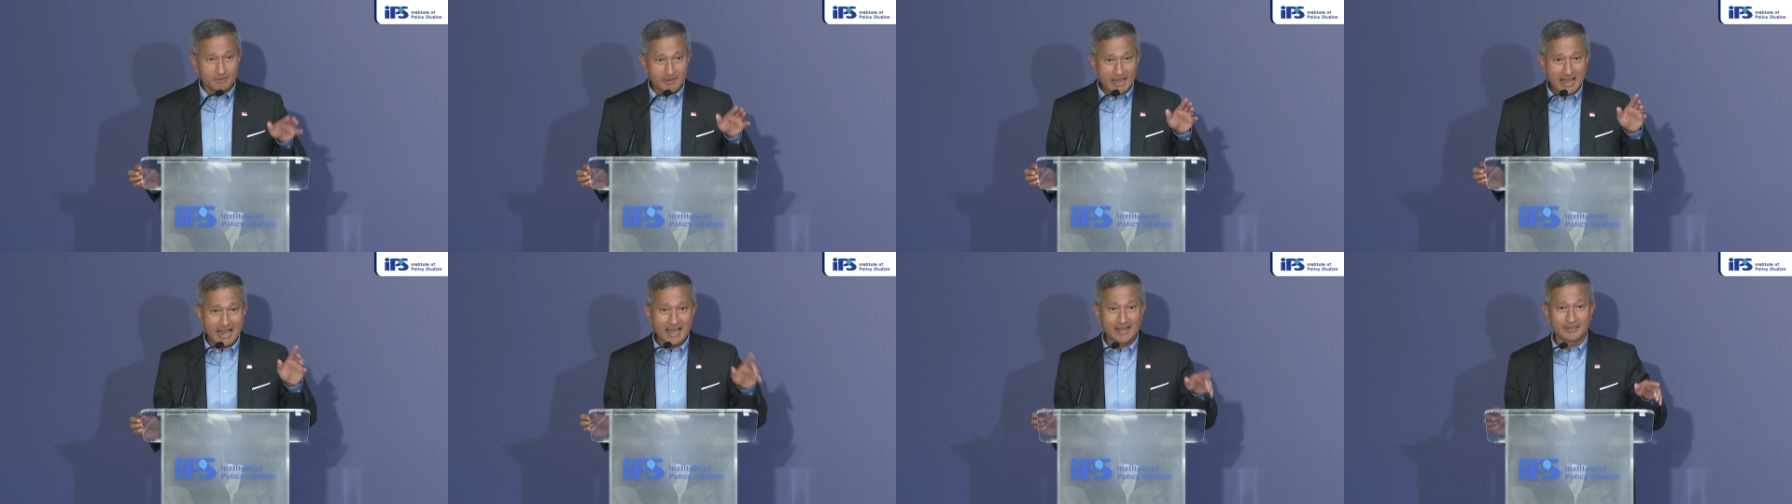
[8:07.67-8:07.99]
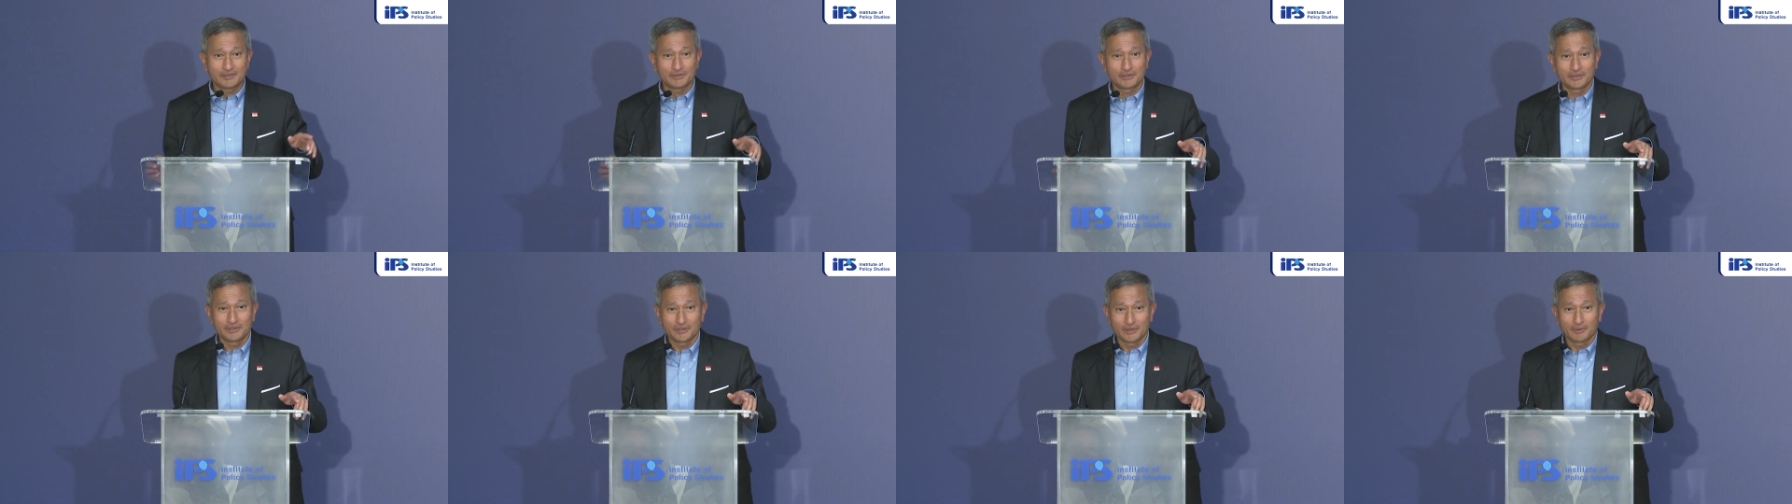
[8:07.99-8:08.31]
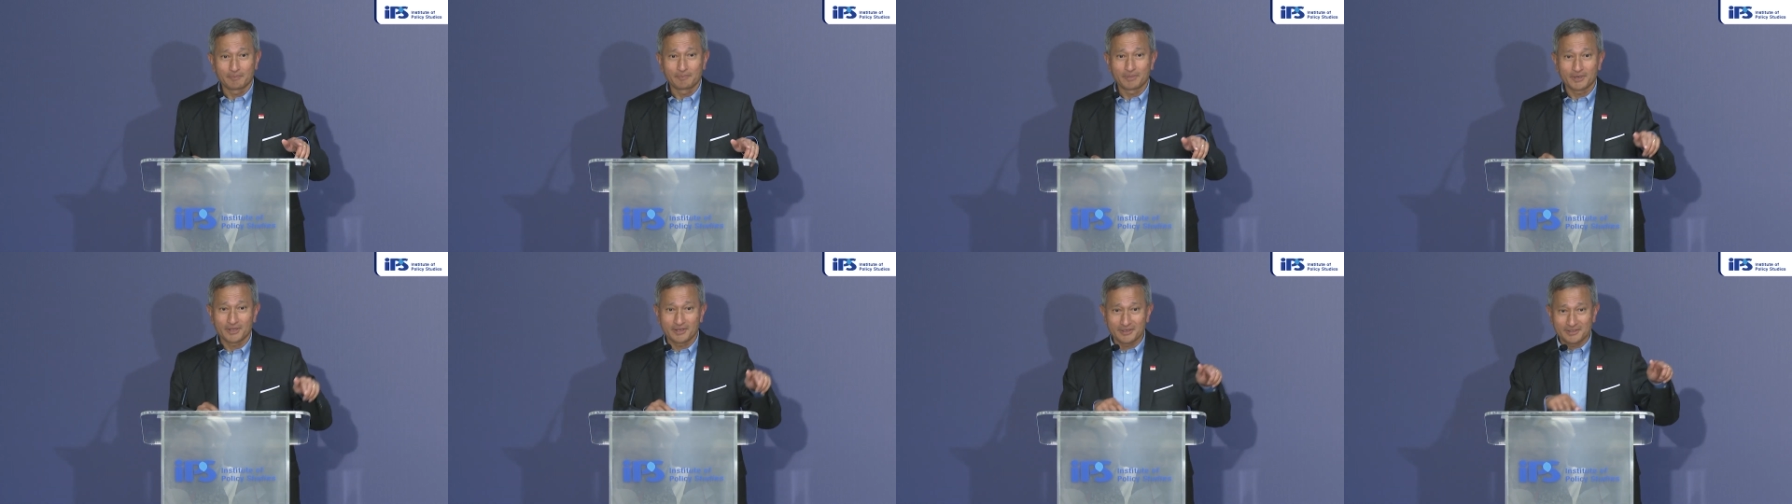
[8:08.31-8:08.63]
hatched
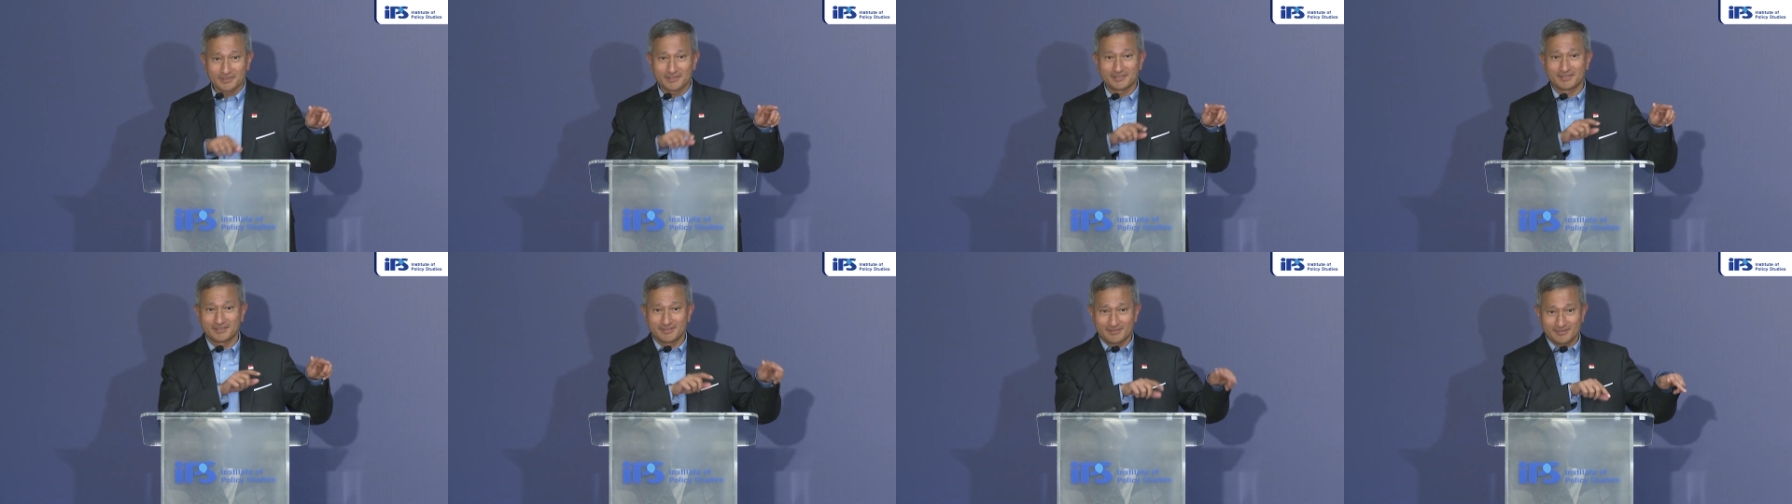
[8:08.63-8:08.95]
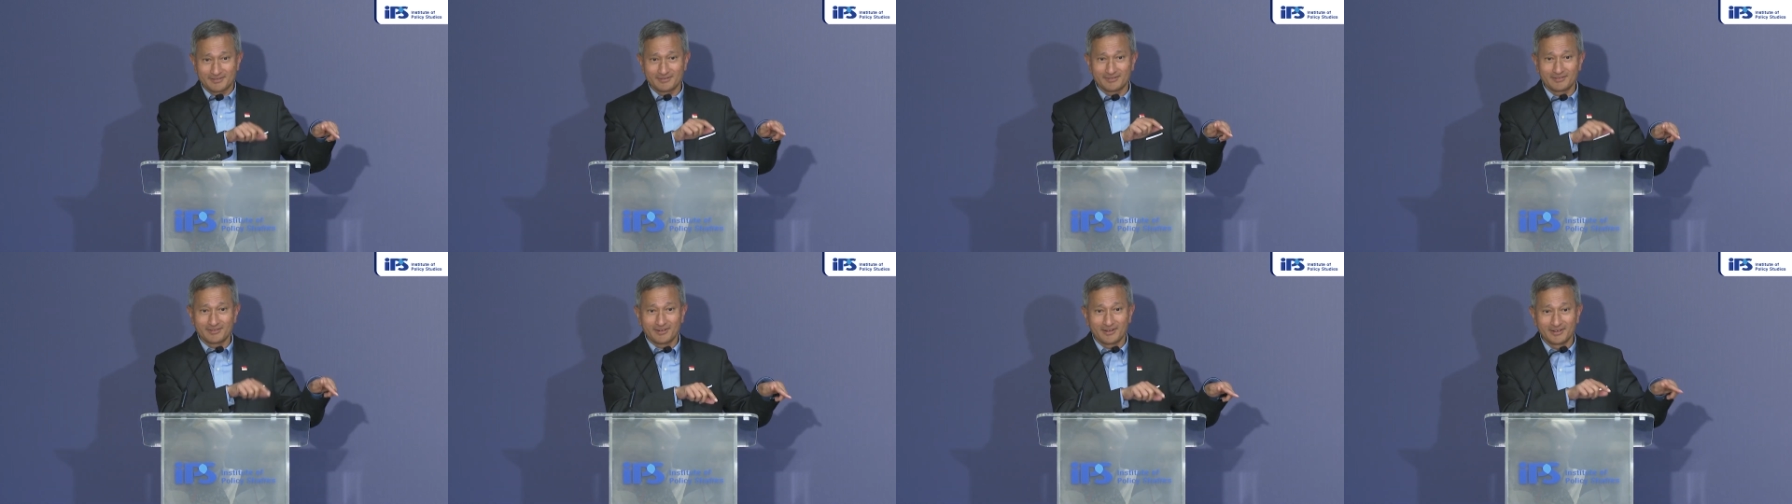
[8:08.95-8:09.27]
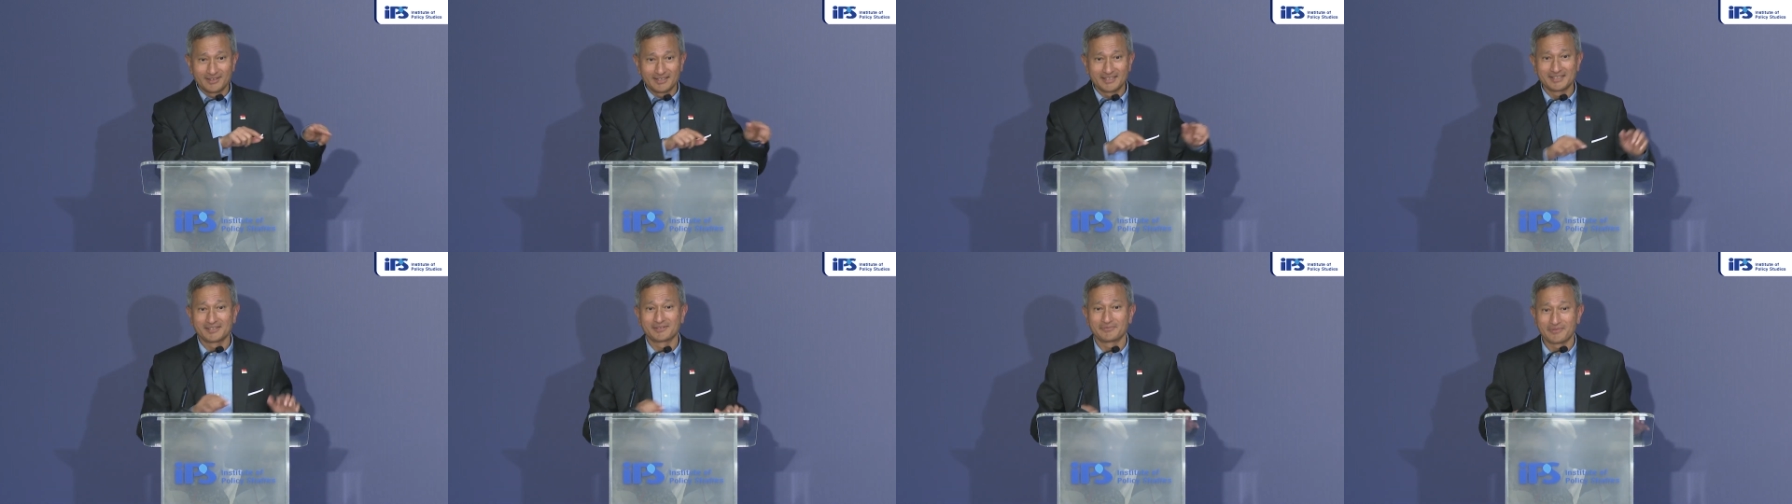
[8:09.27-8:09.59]
your plots
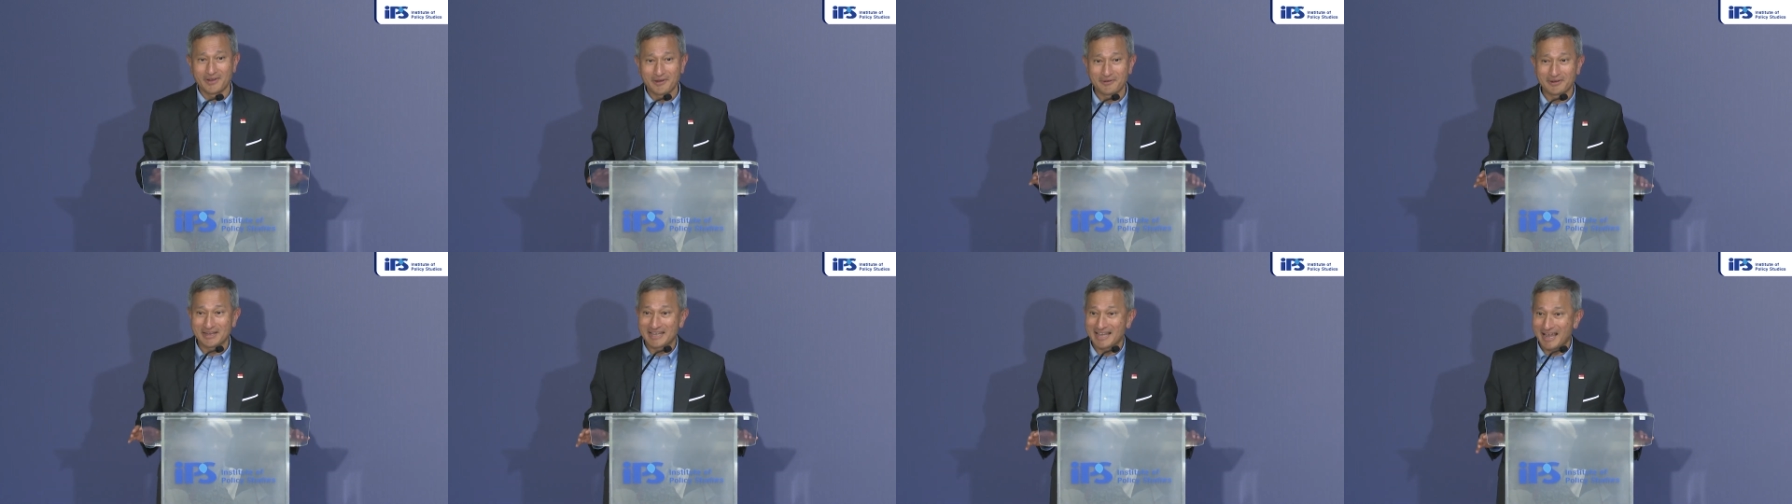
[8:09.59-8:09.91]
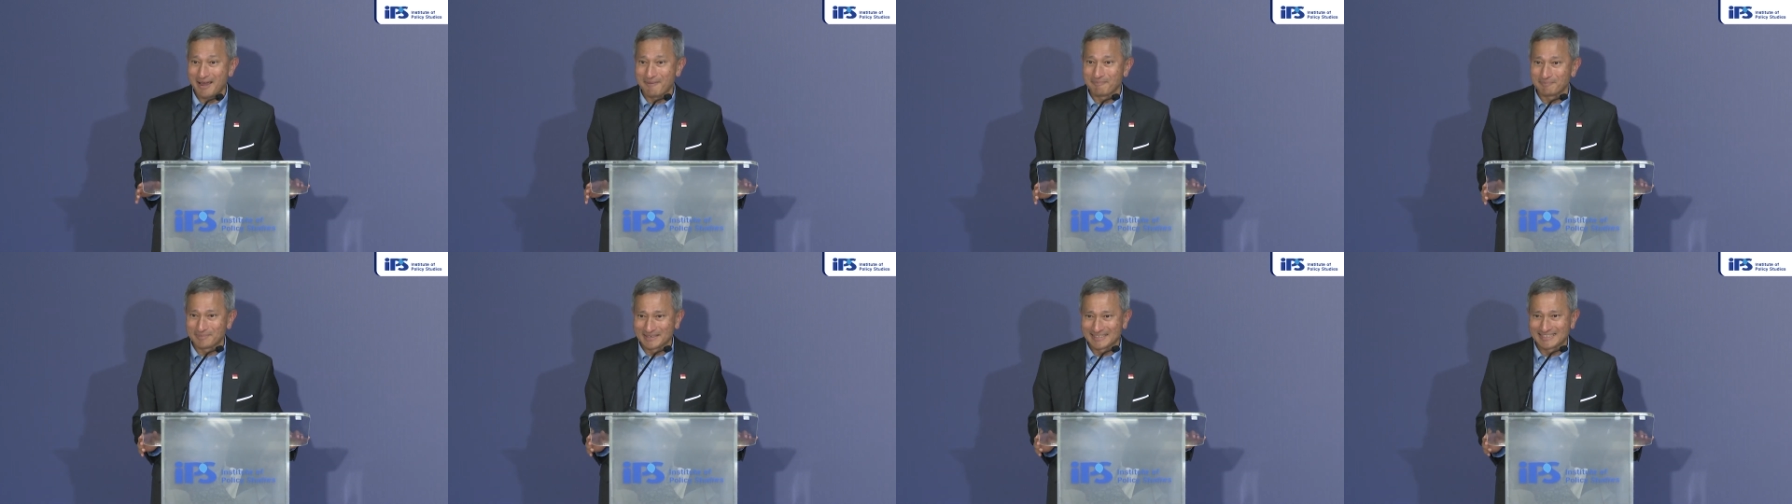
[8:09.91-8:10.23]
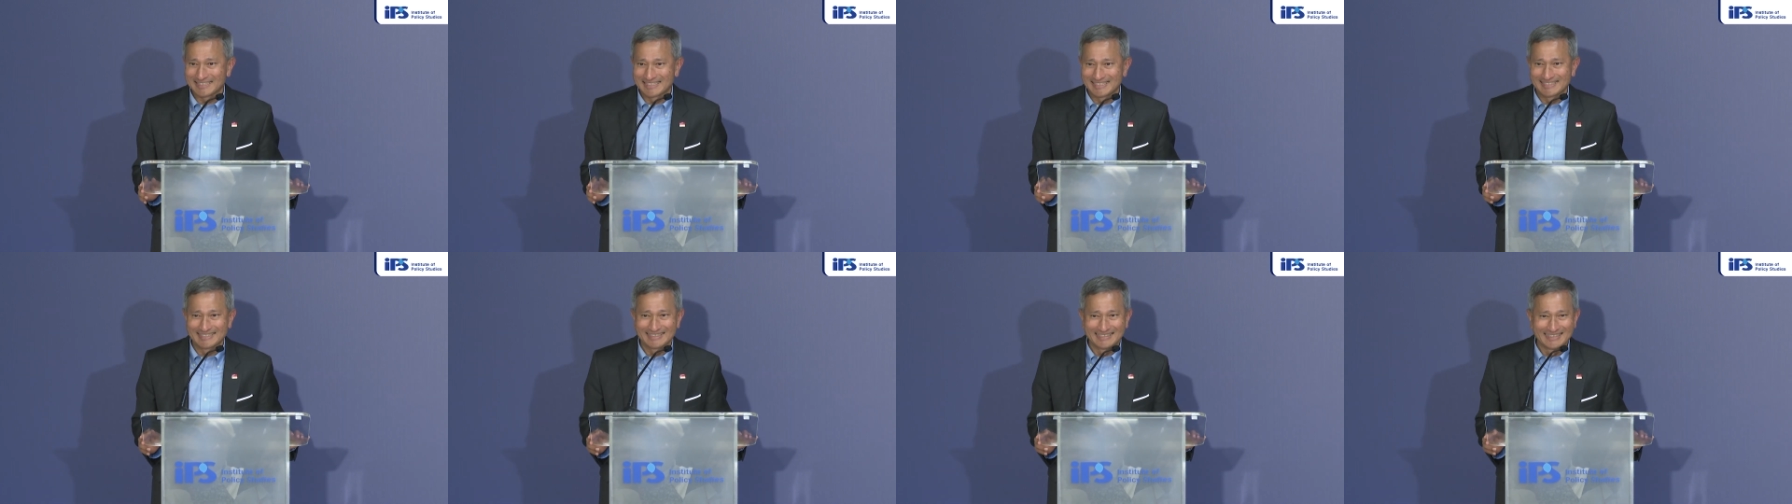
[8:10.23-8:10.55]
on this very
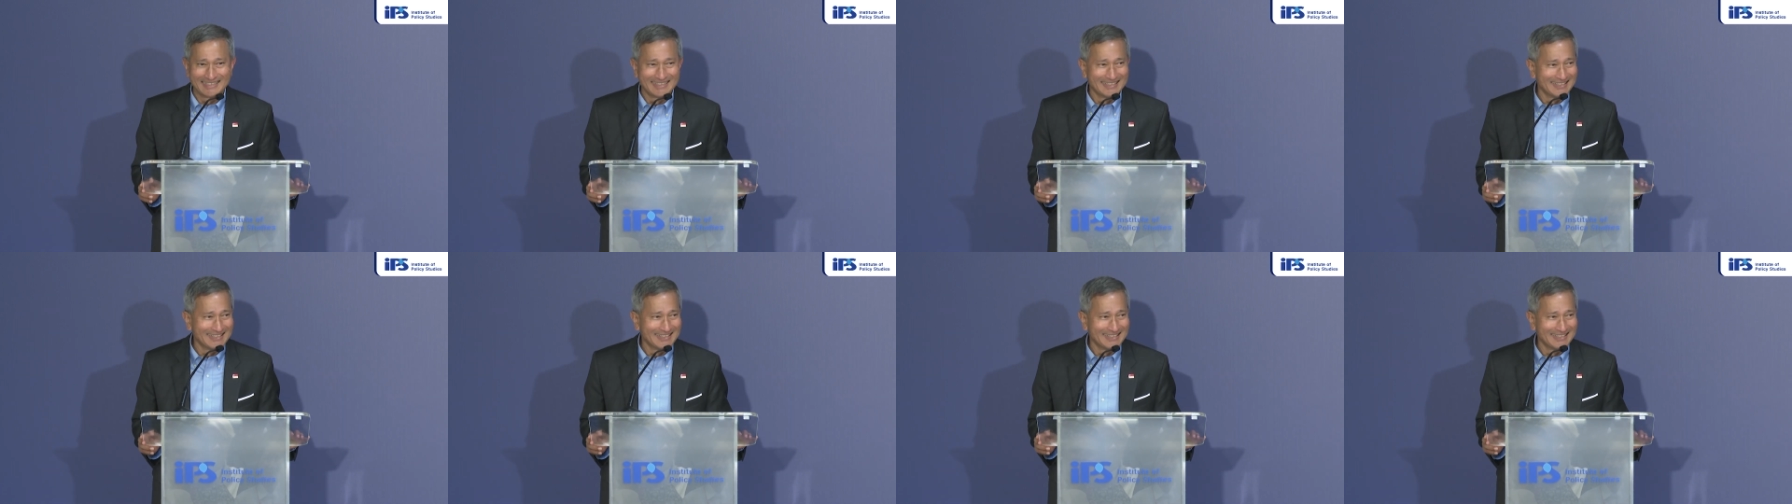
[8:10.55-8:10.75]
campus.